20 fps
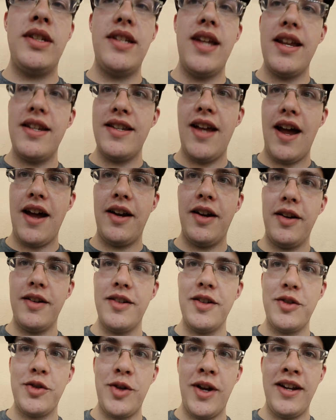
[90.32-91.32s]
dead
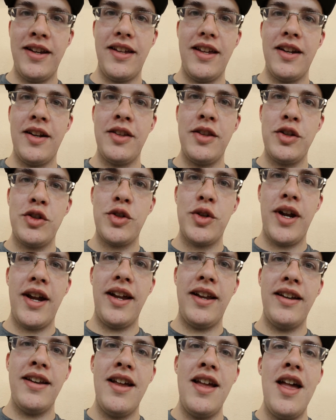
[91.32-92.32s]
tired trying to get on the
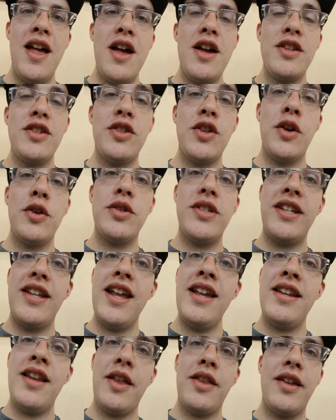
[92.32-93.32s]
train. So
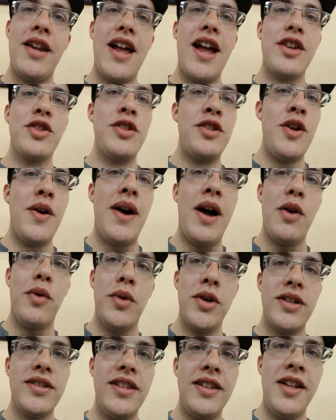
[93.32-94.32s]
today, now that I actually know how it
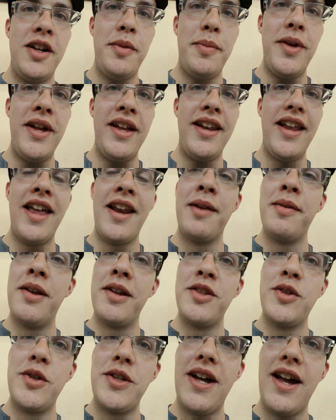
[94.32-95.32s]
works a little bit and I'm
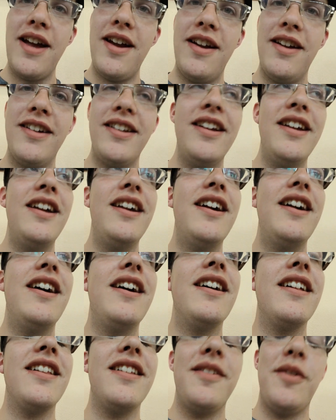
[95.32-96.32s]
not so tired,
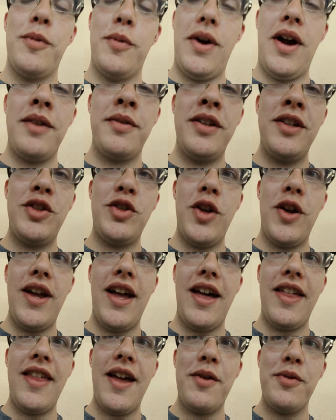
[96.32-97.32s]
I'm going to show you
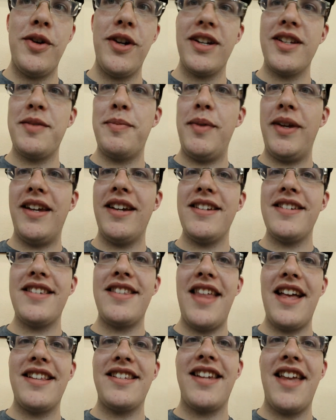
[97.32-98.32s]
how that works because
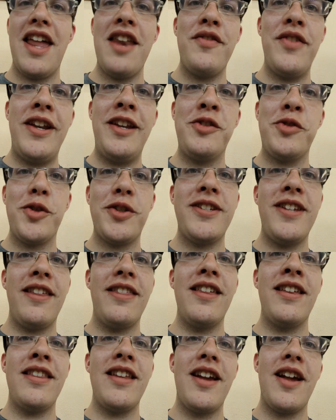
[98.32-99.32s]
that's kind of an interesting
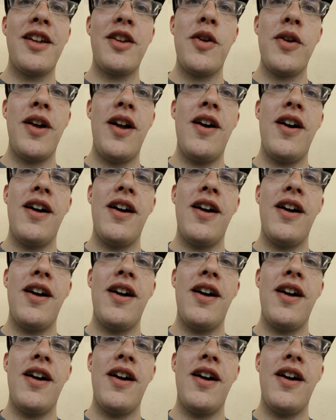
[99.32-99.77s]
thing they got going